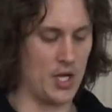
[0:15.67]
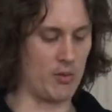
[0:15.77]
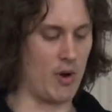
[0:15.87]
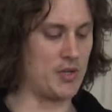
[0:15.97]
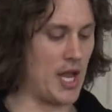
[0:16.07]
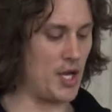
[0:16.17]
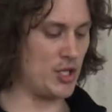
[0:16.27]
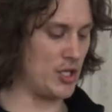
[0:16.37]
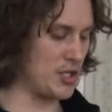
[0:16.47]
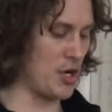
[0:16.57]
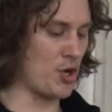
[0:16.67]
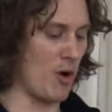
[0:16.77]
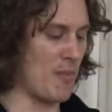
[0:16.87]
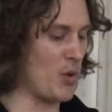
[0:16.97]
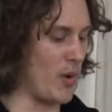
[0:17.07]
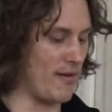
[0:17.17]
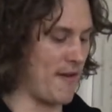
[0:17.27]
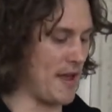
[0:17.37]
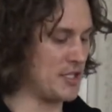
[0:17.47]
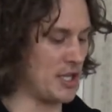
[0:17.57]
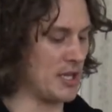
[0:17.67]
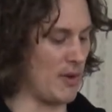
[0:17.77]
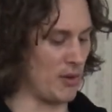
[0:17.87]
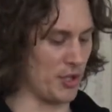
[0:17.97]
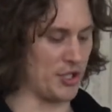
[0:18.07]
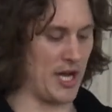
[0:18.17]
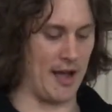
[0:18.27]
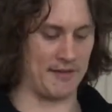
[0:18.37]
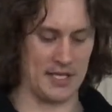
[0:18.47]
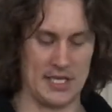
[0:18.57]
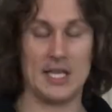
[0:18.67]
The rotation is determined when facing the motor shaft.